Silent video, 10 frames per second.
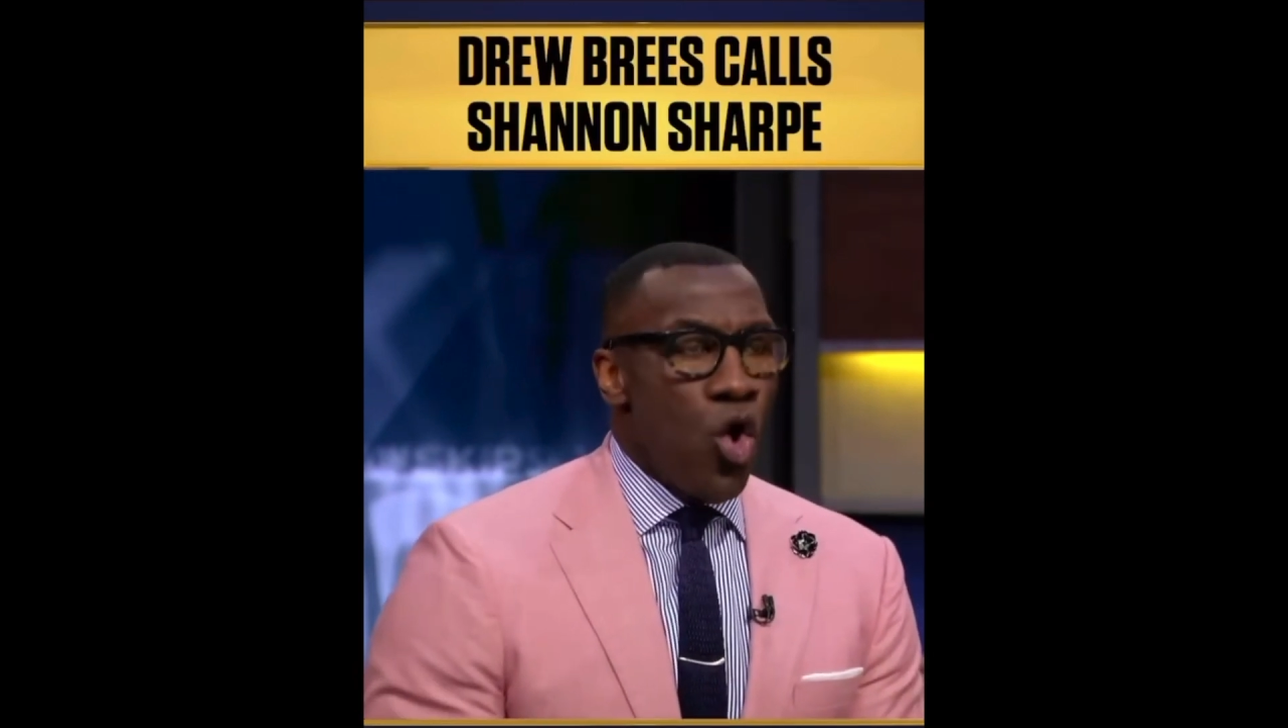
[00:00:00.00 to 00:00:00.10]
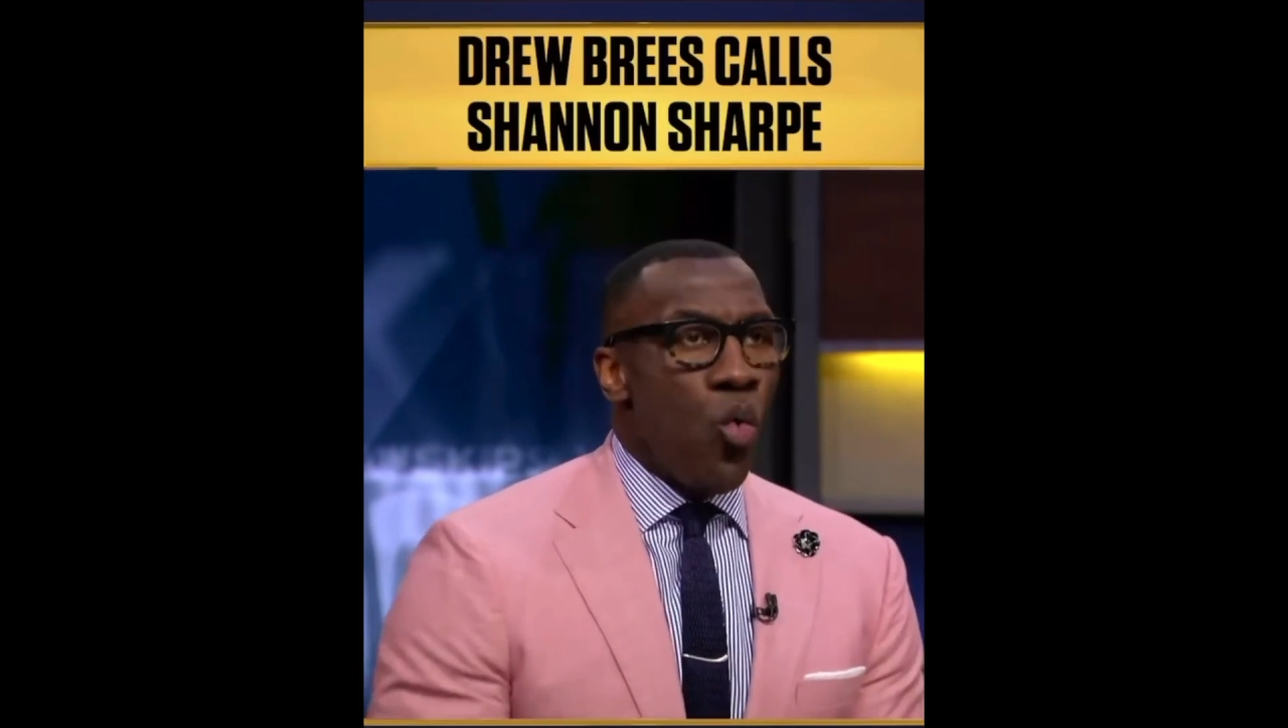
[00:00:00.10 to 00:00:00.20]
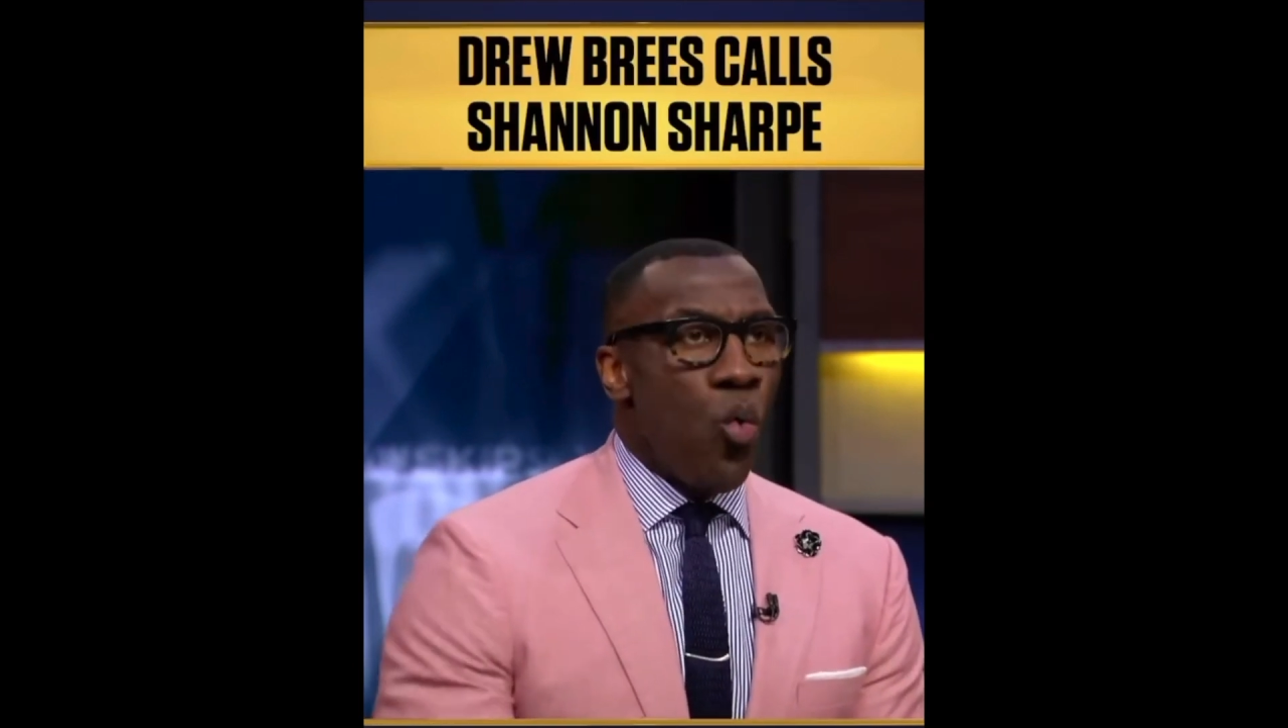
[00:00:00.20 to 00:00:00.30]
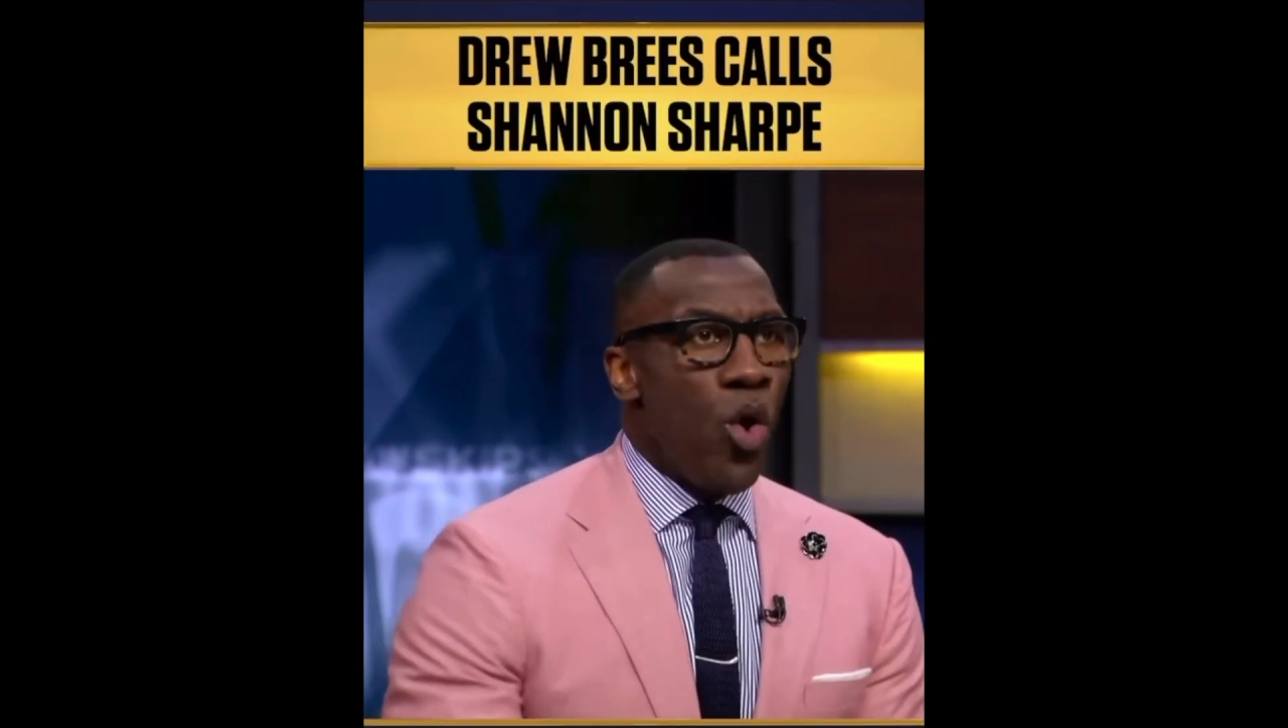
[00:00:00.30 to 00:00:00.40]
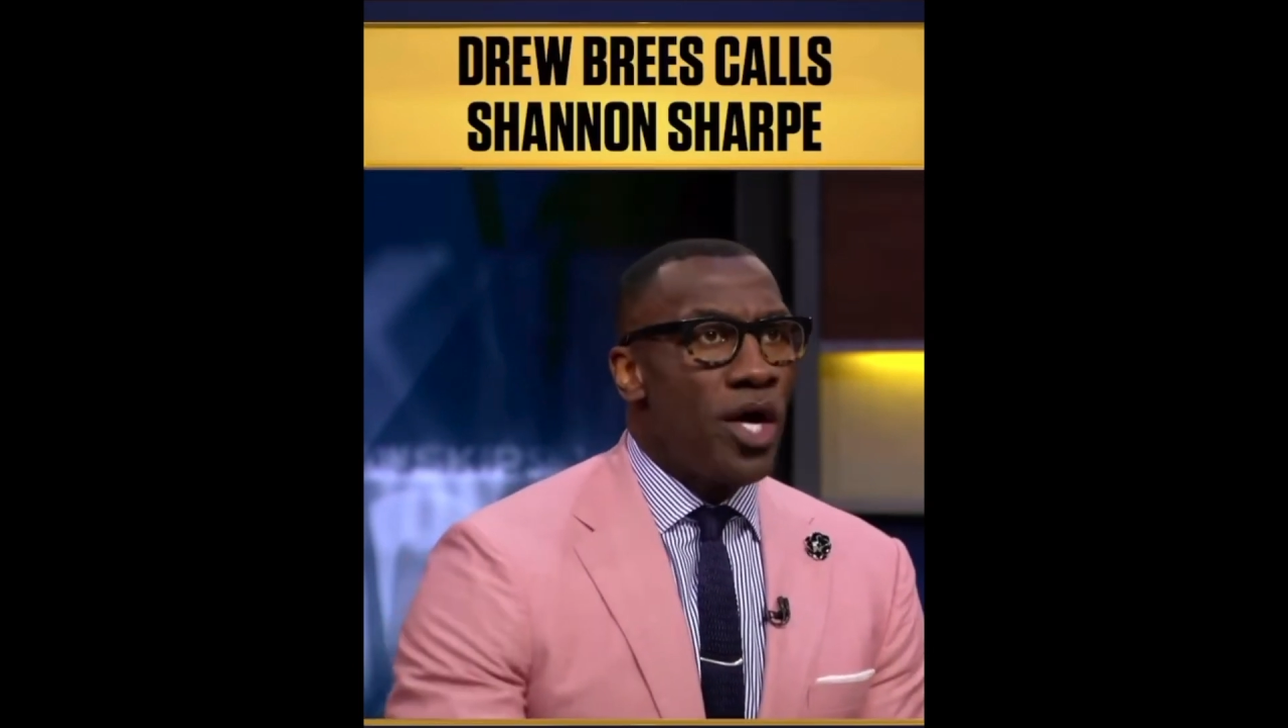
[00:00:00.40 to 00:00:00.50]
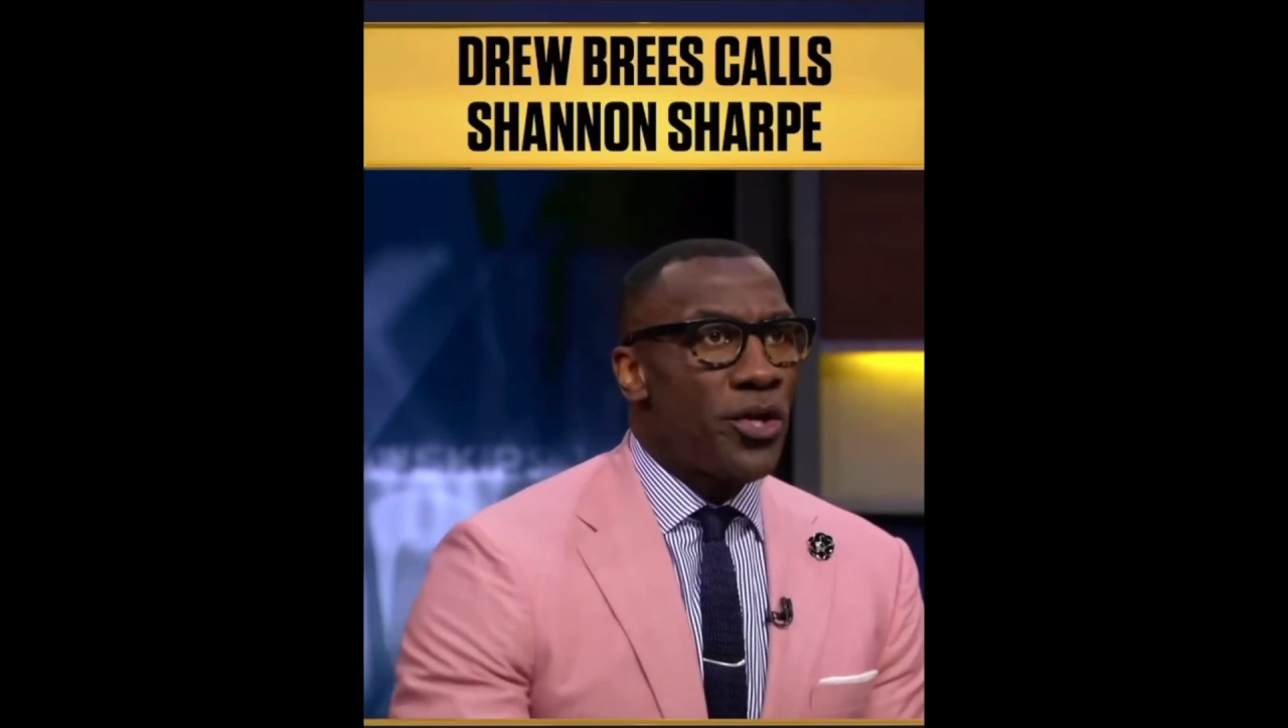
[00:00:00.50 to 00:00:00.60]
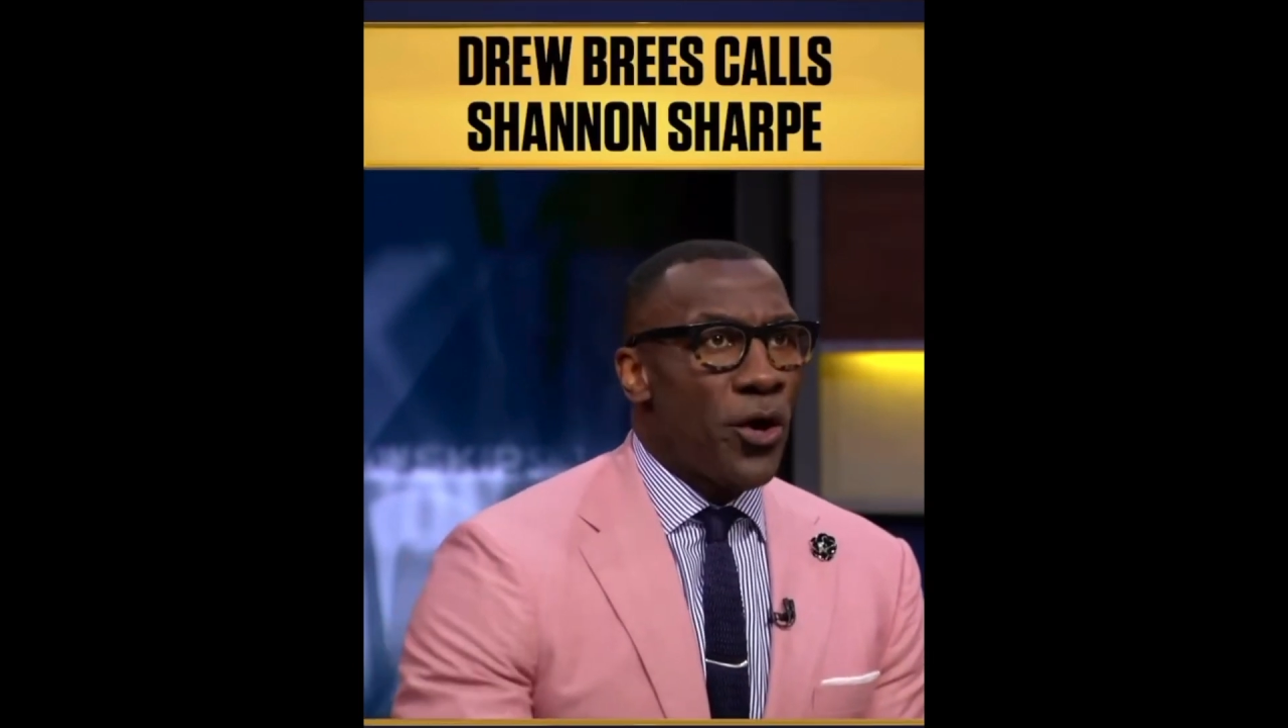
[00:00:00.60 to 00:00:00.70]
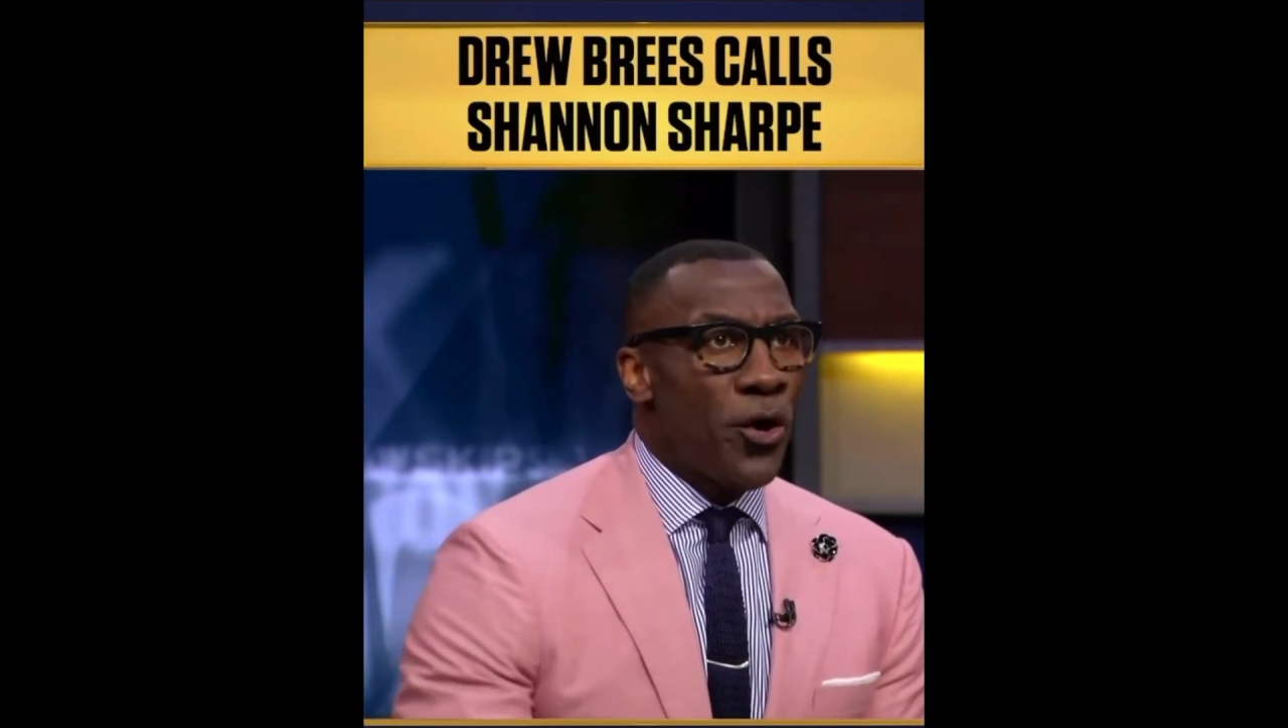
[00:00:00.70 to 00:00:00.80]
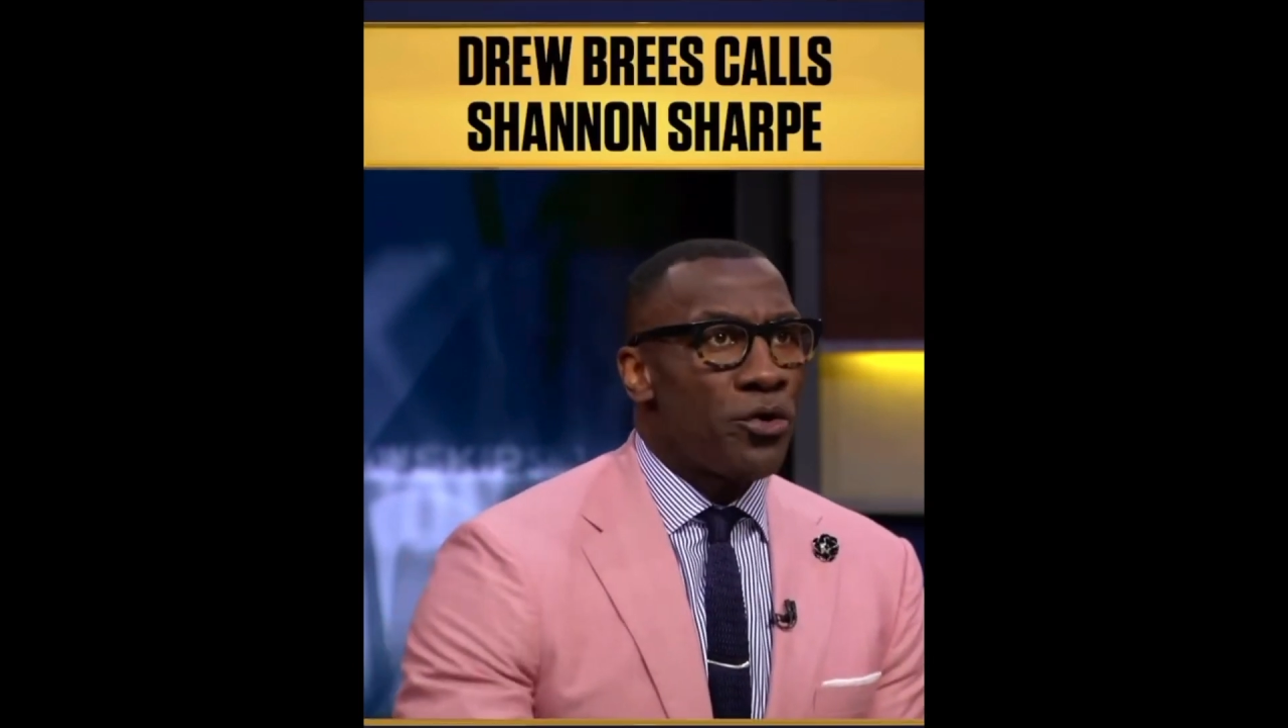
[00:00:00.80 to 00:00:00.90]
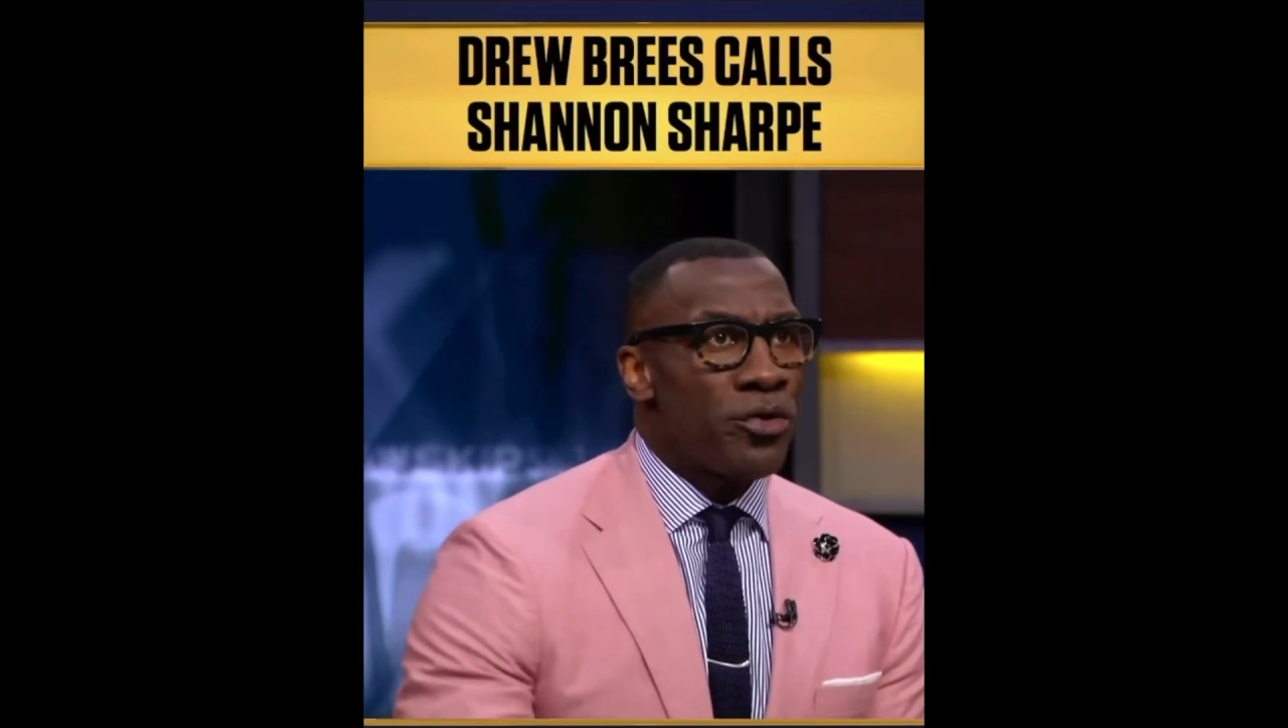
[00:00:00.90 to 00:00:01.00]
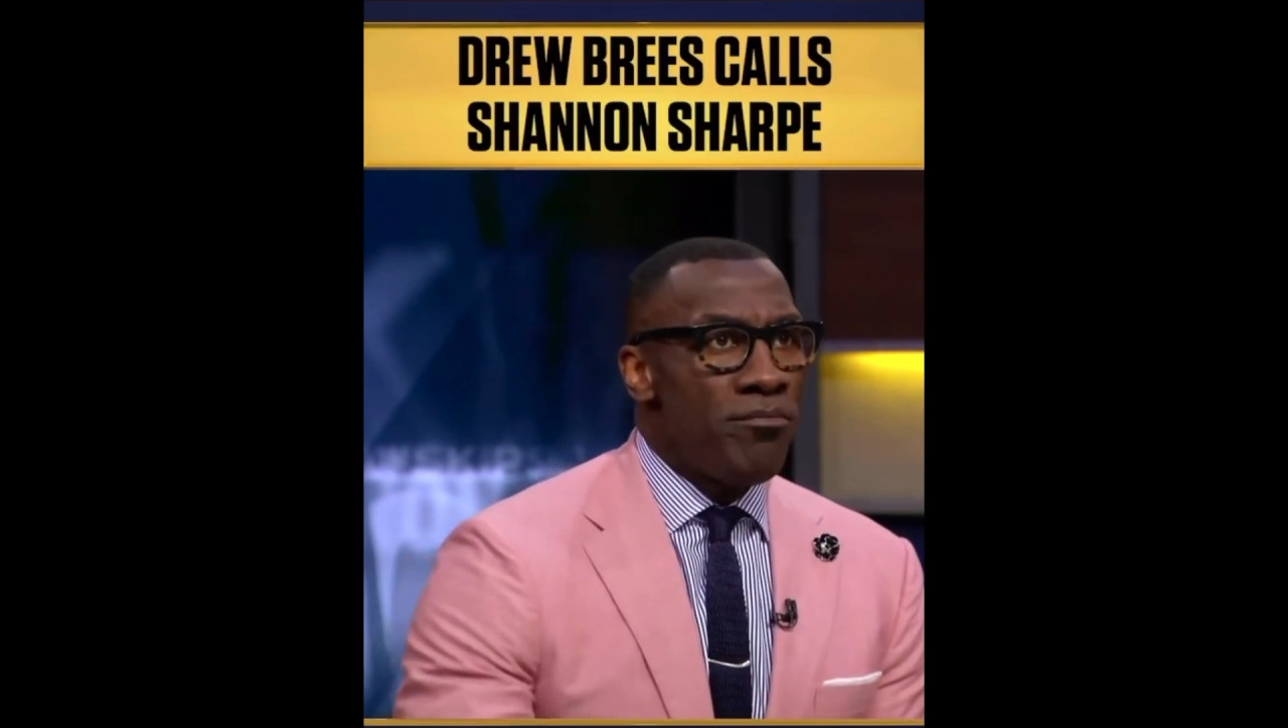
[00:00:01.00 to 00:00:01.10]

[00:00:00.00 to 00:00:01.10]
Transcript: What hurt